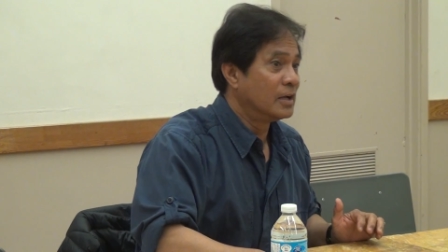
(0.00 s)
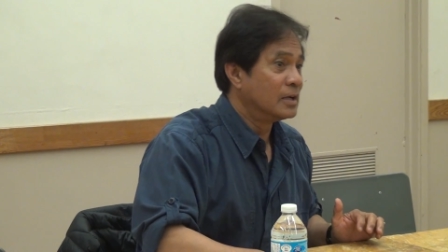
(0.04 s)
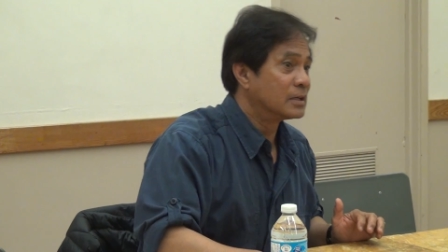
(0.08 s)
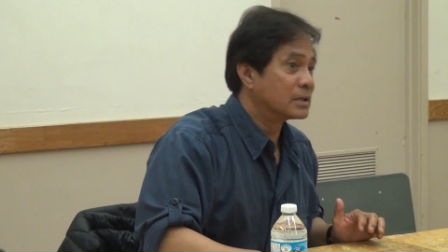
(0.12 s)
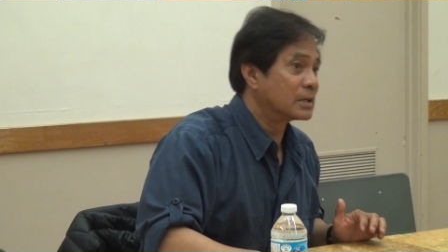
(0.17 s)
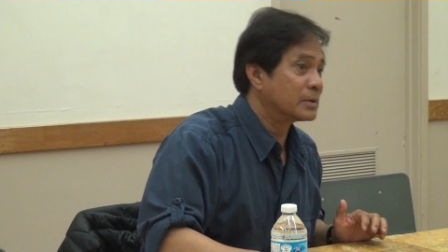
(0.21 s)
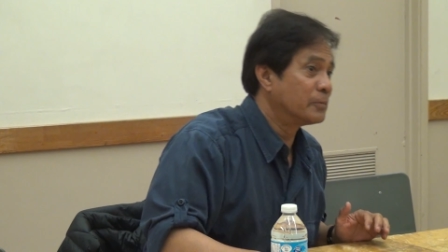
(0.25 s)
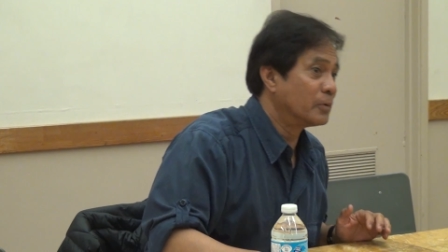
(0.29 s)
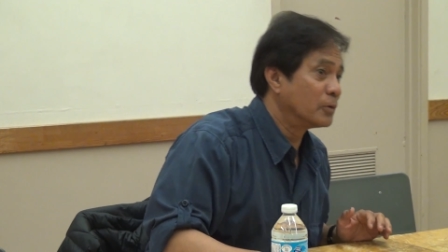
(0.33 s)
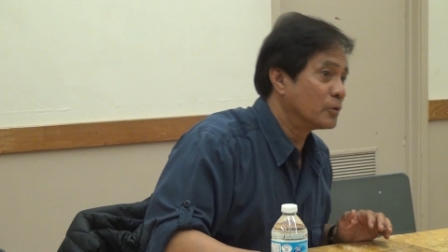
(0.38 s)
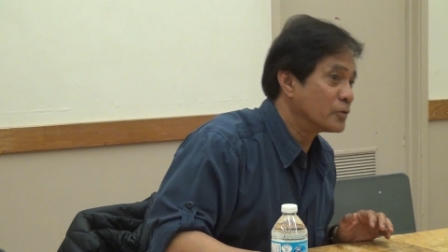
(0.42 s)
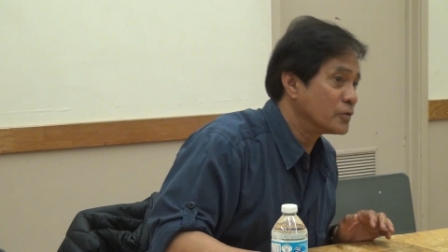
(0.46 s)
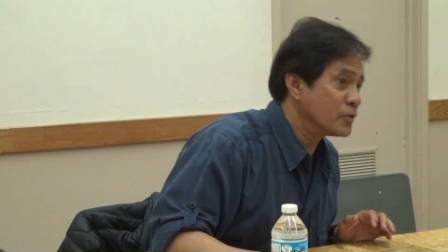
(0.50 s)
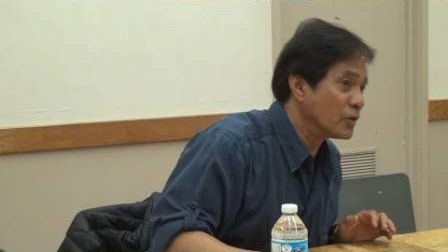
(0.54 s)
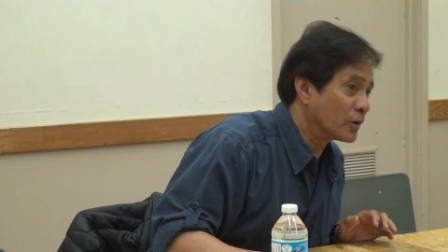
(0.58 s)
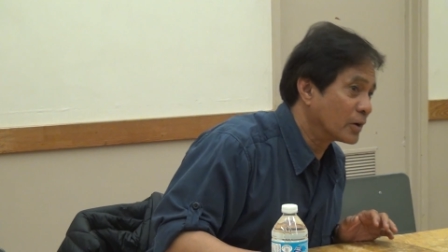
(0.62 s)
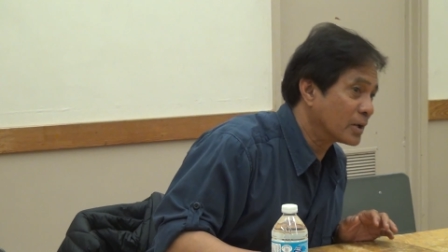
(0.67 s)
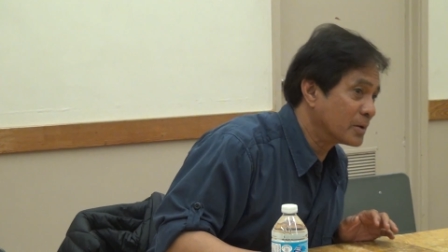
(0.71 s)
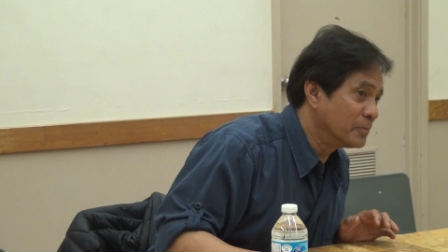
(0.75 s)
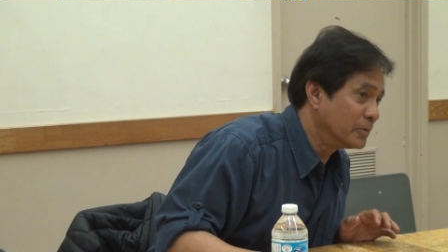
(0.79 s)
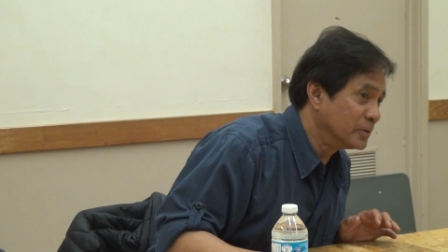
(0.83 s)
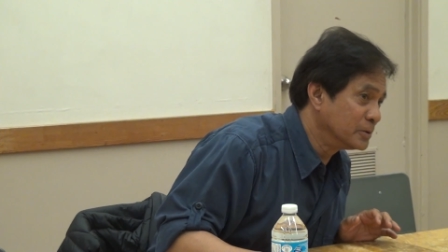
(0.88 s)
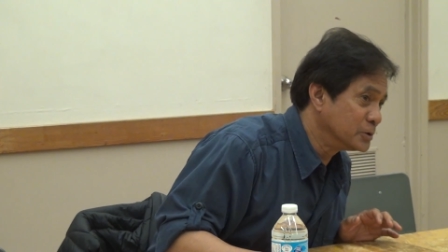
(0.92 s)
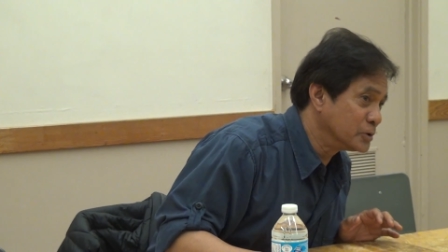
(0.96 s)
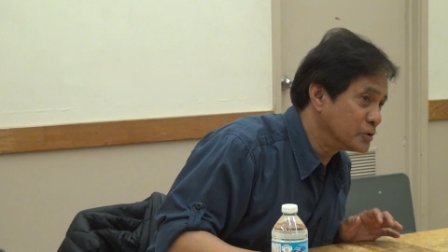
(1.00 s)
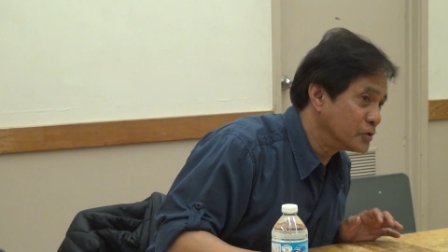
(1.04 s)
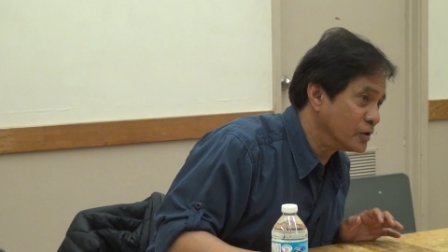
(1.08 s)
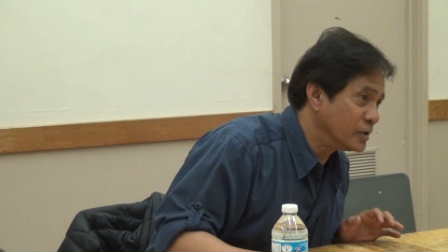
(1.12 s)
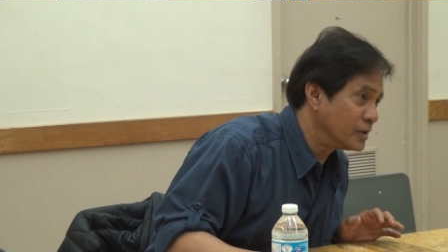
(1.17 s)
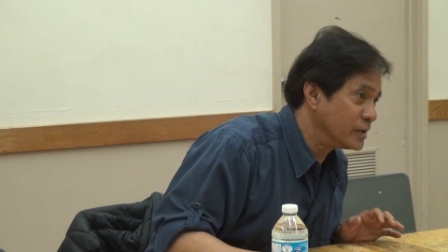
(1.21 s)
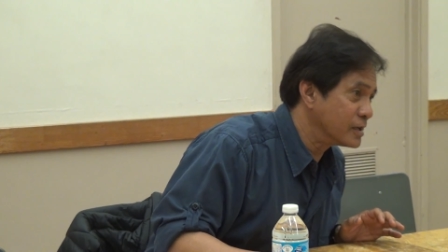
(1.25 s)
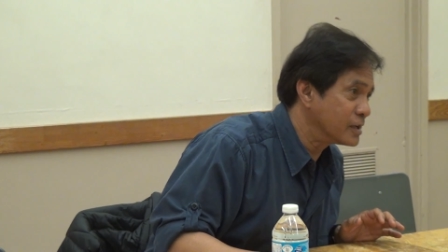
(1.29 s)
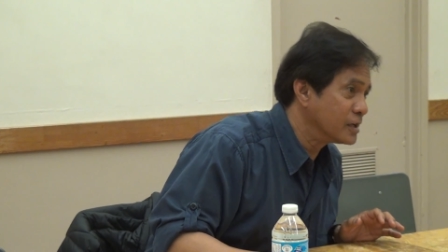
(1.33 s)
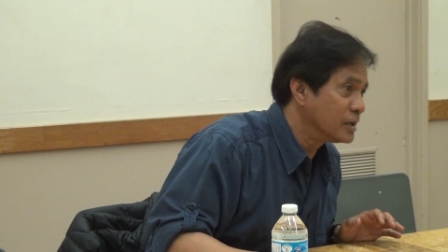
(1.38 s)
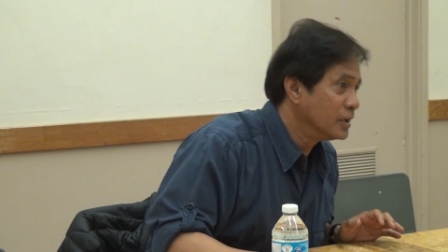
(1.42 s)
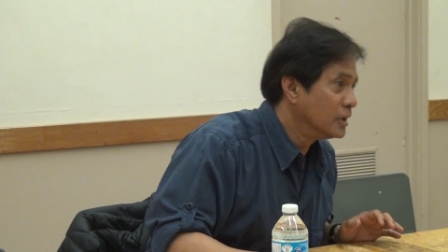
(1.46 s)
revolution
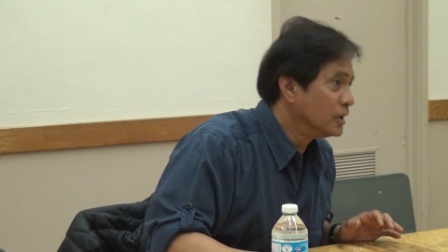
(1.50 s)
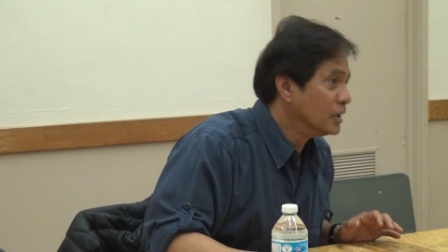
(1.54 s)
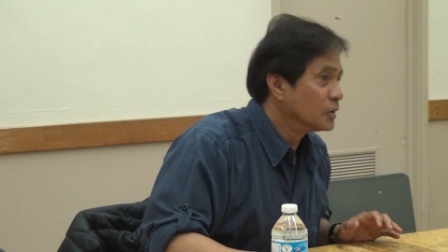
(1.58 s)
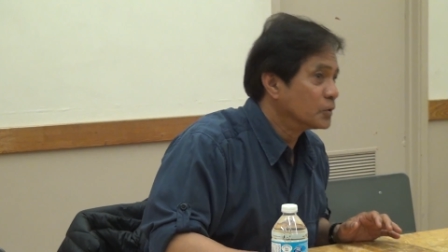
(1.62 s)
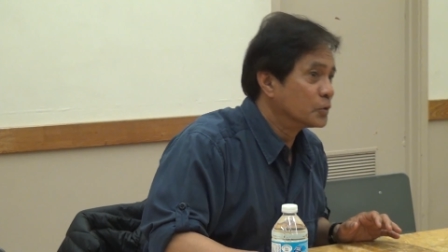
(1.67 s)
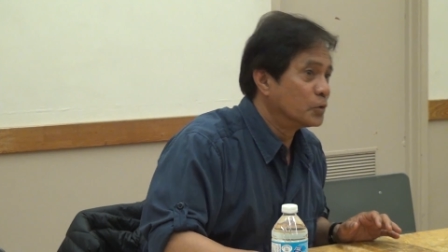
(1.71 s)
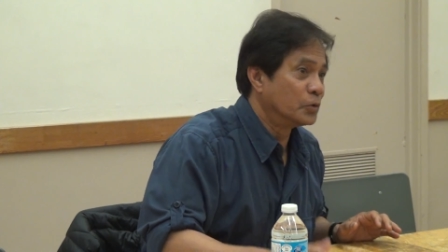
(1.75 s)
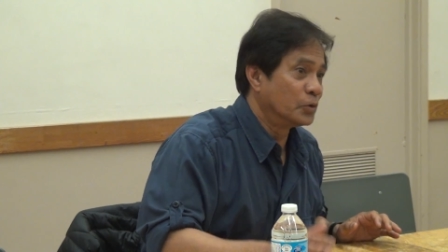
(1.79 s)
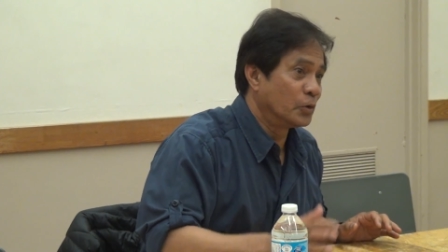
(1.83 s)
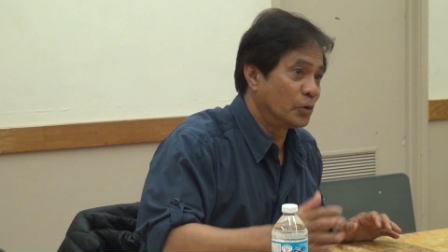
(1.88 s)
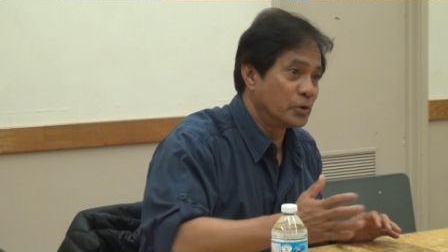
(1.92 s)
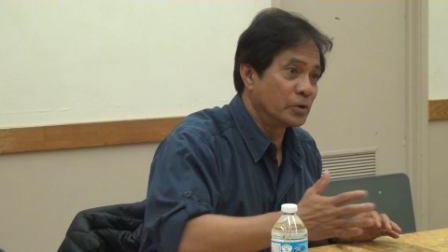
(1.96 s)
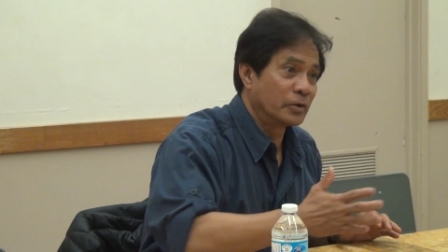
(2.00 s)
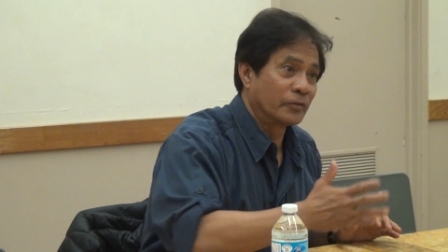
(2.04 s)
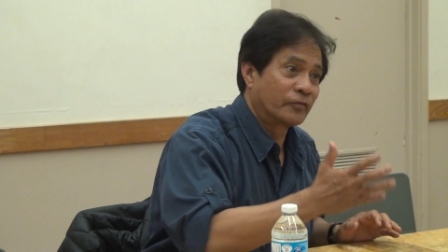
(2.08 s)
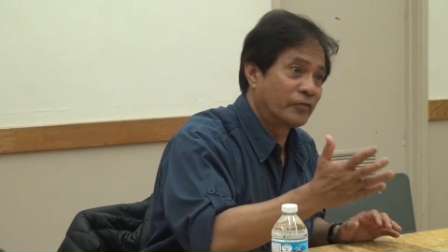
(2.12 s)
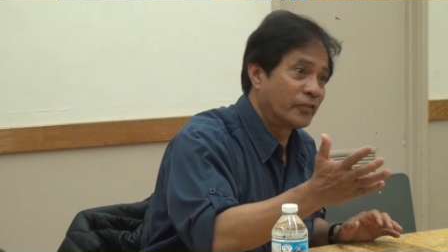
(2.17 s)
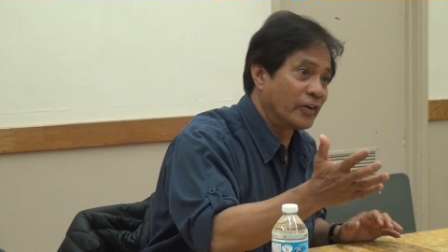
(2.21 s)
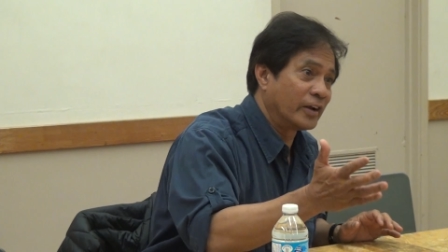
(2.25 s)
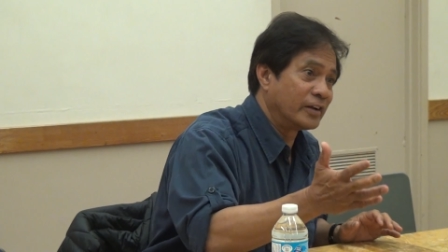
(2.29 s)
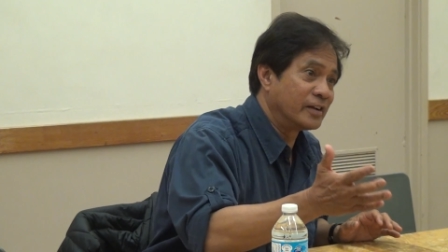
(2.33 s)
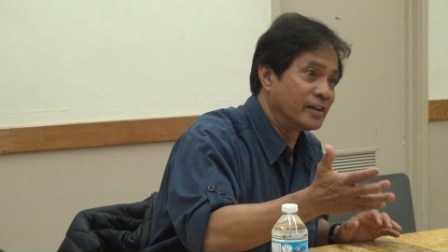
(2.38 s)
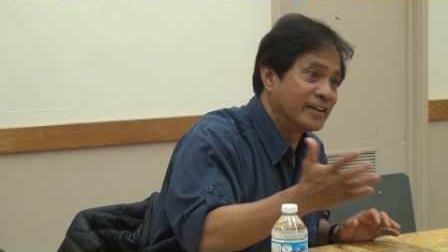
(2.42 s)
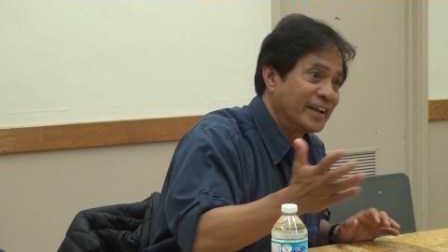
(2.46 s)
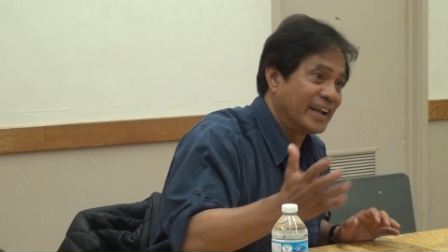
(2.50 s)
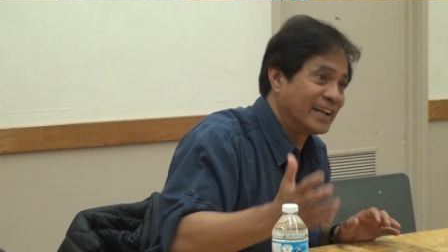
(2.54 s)
is to know your friend and